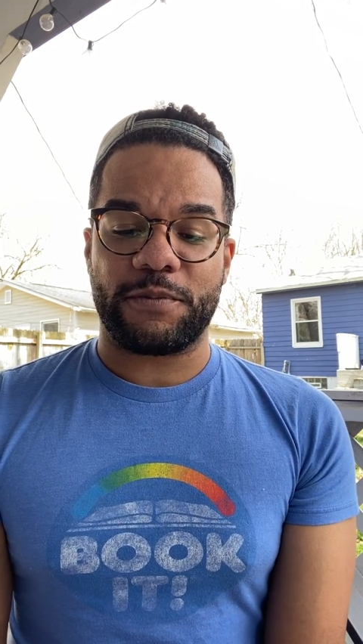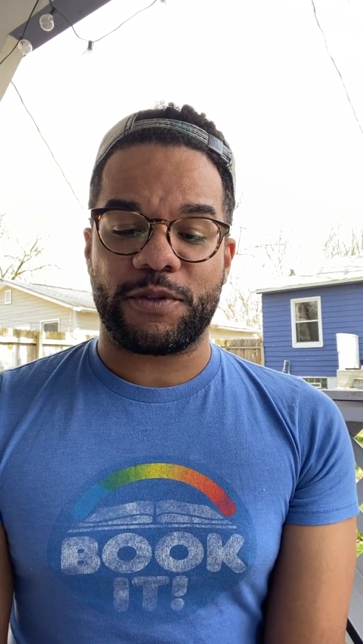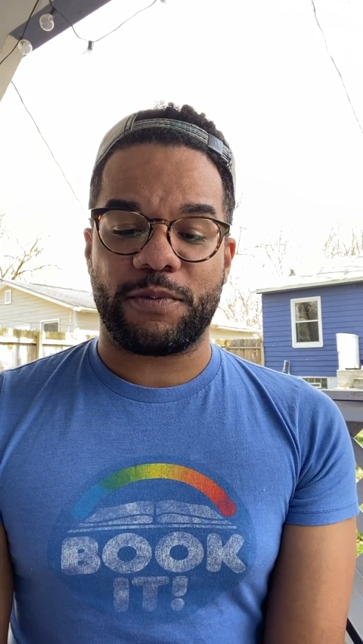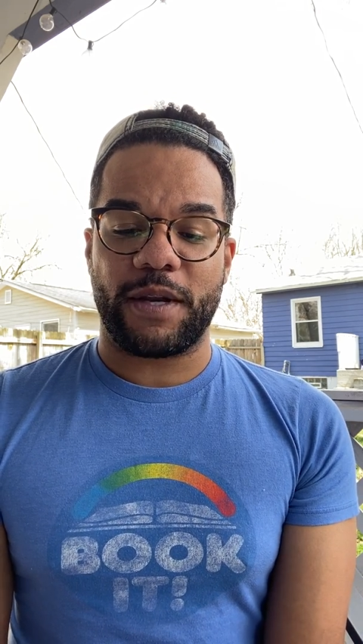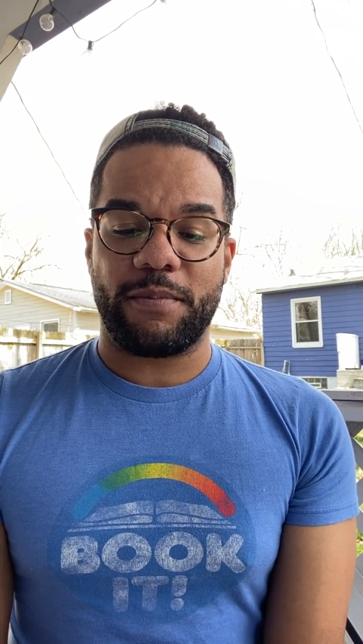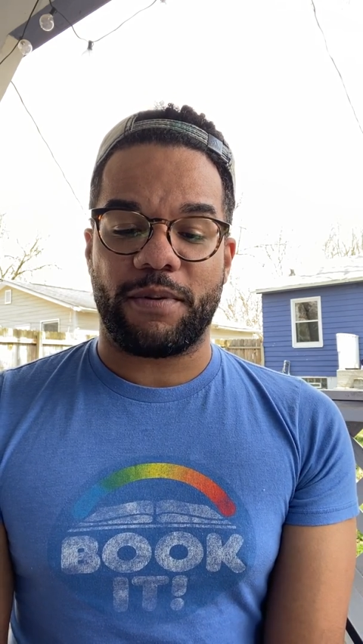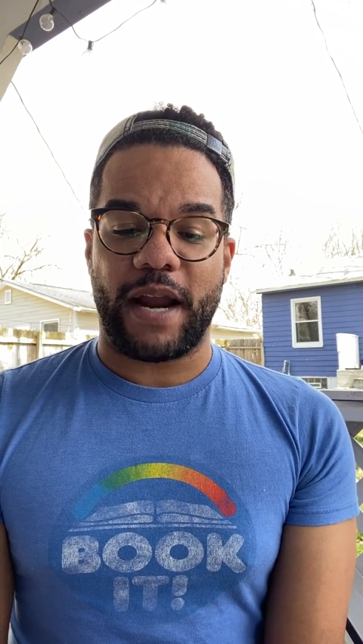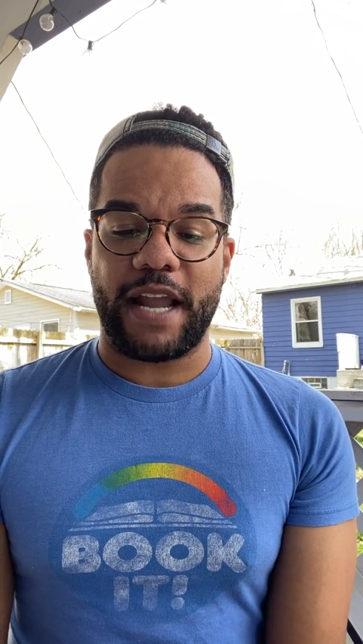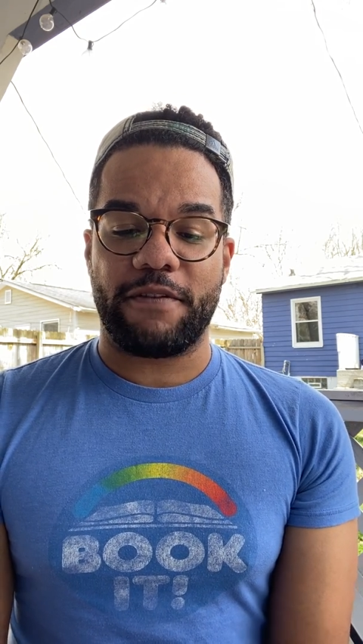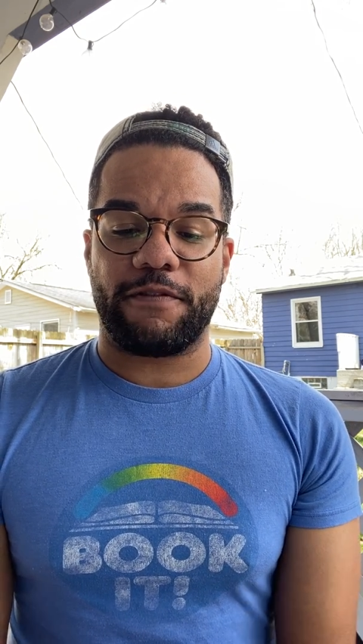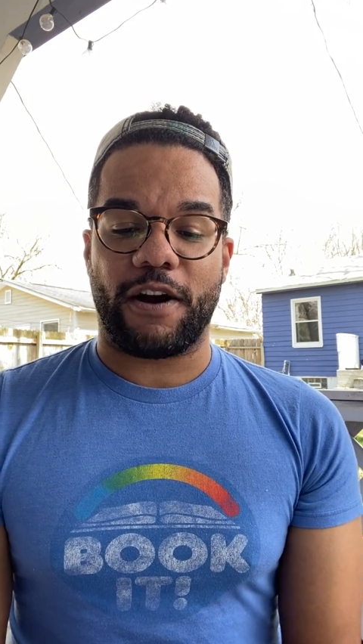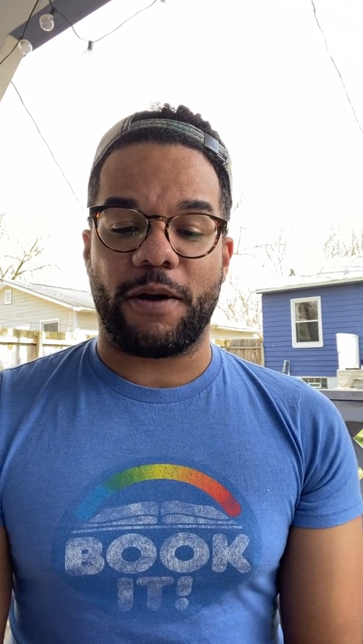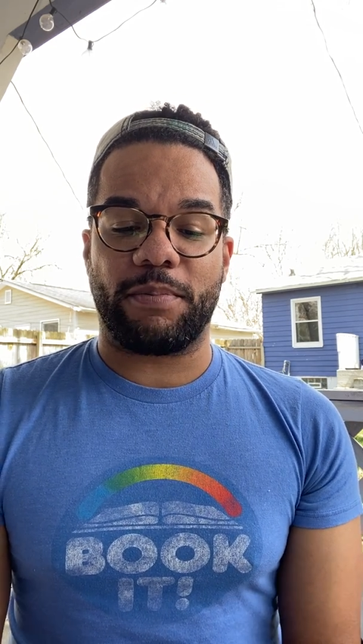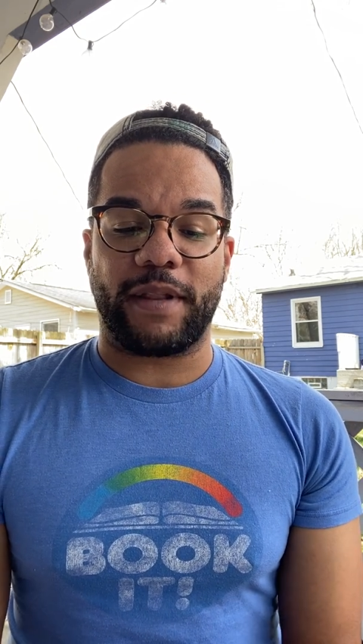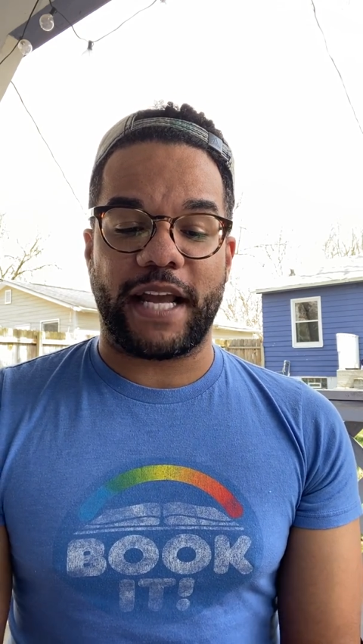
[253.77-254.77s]
spring break
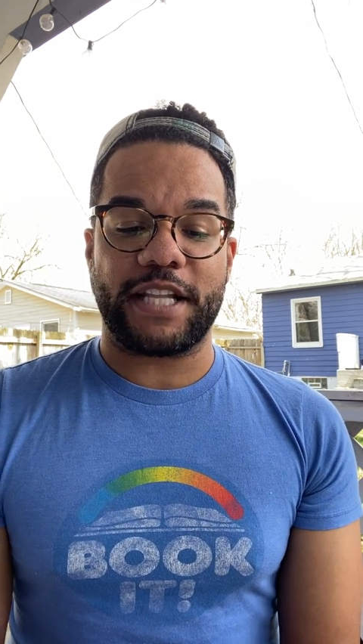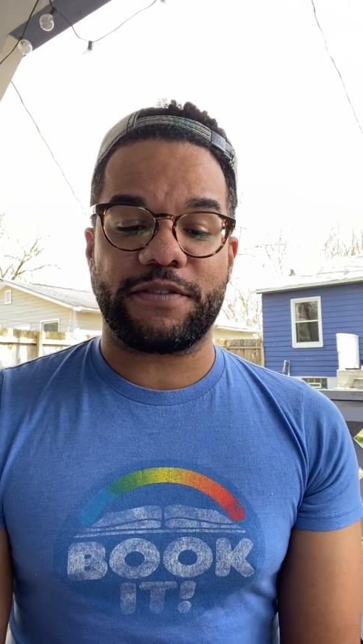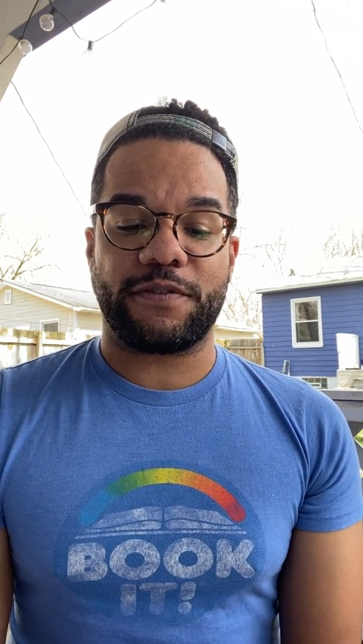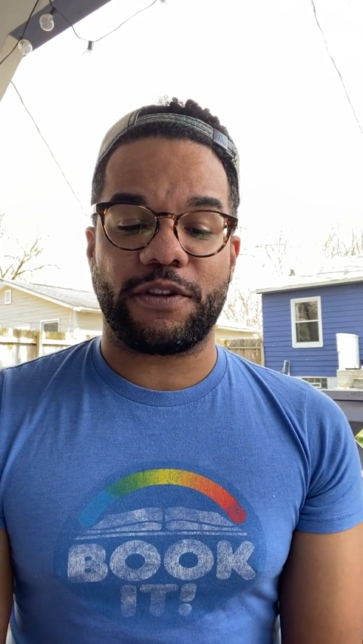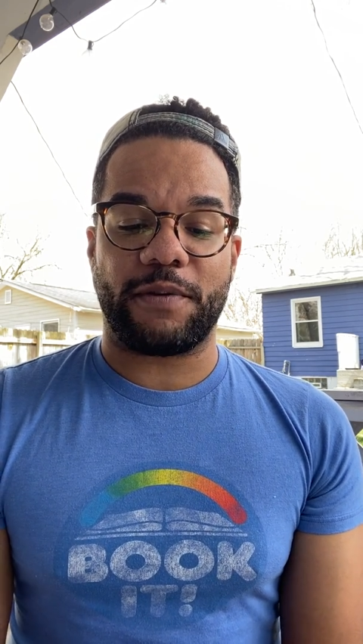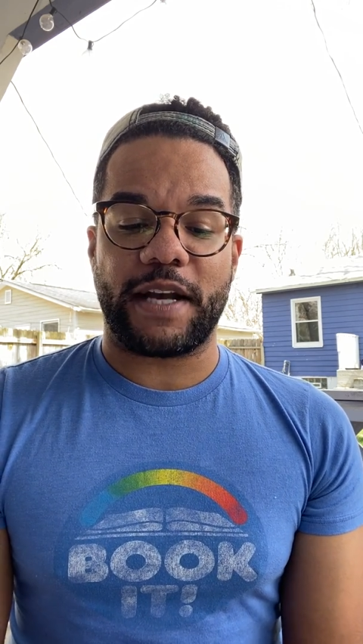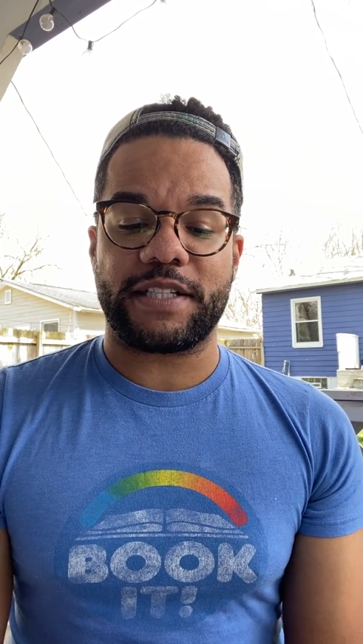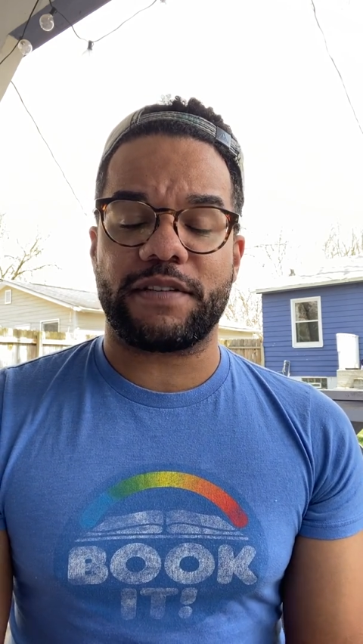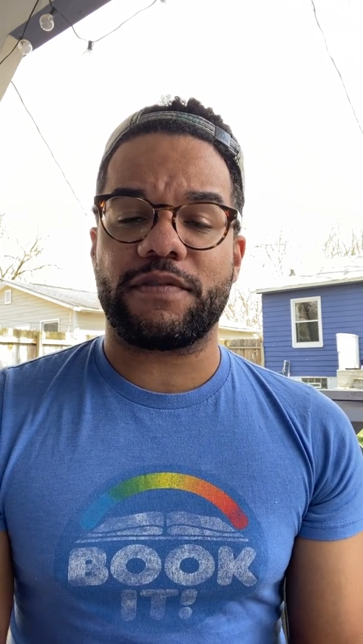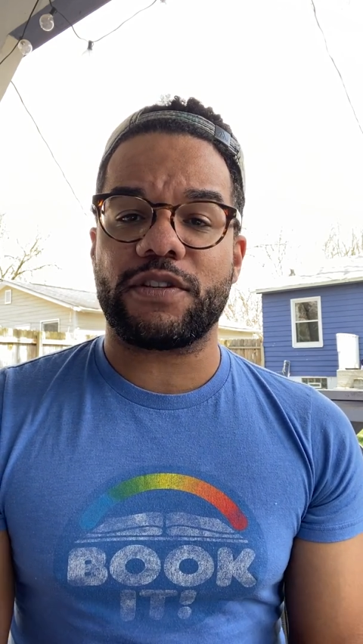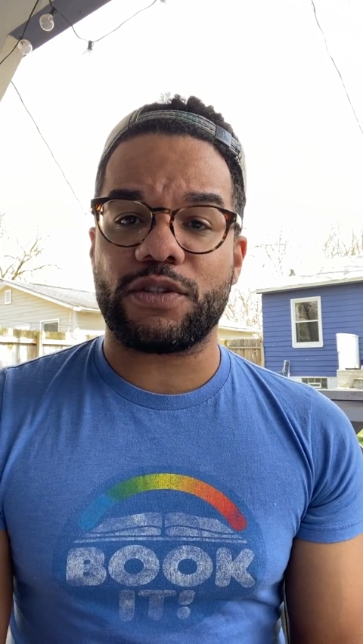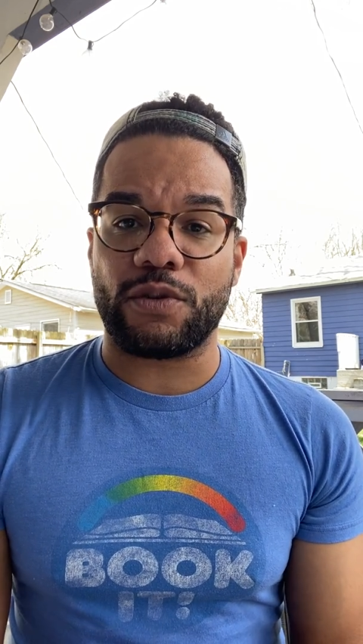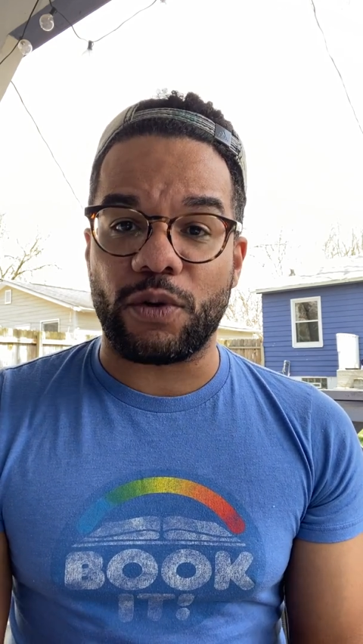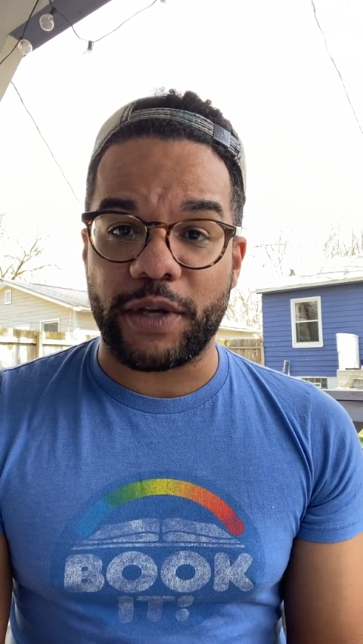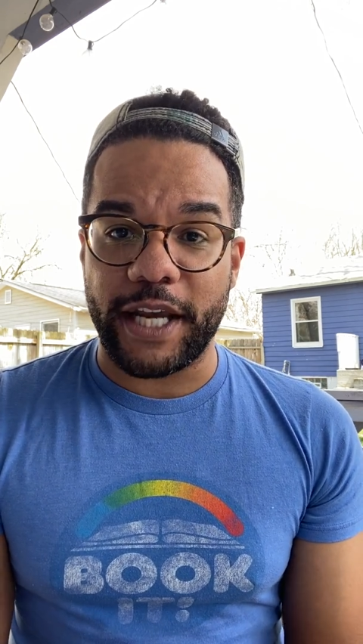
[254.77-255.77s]
for our plans for the rest of the
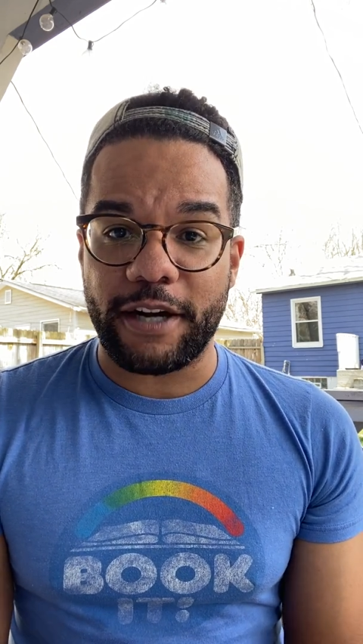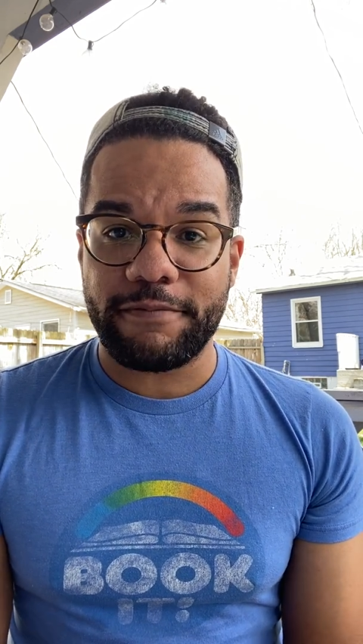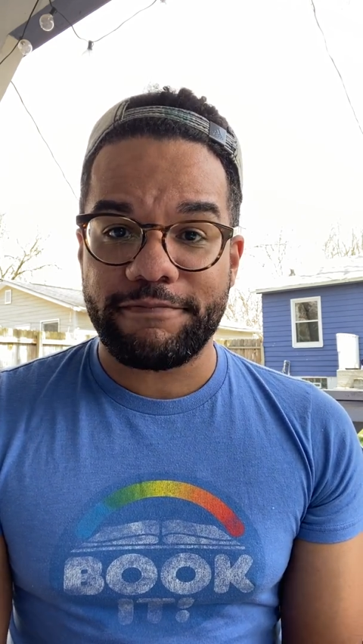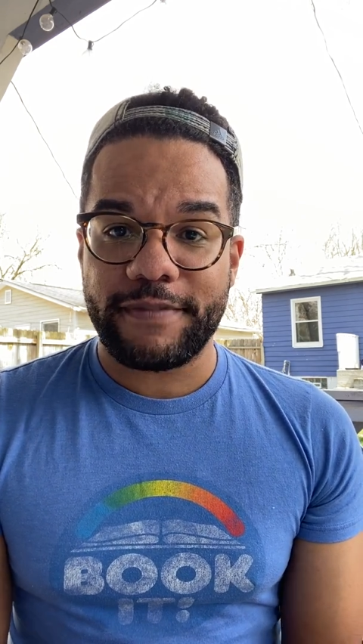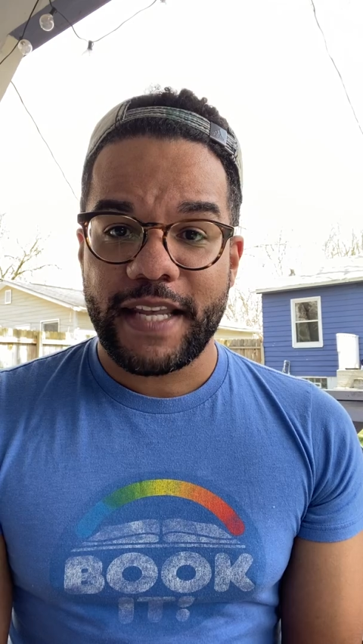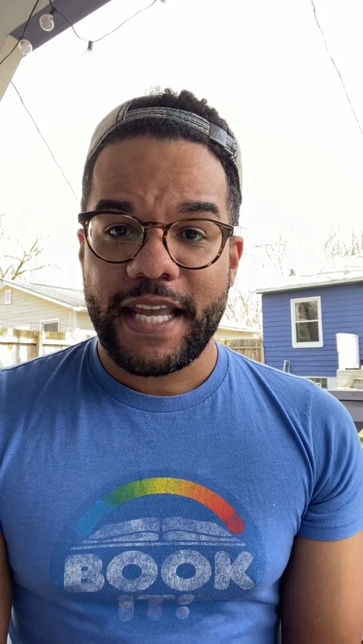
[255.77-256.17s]
school year.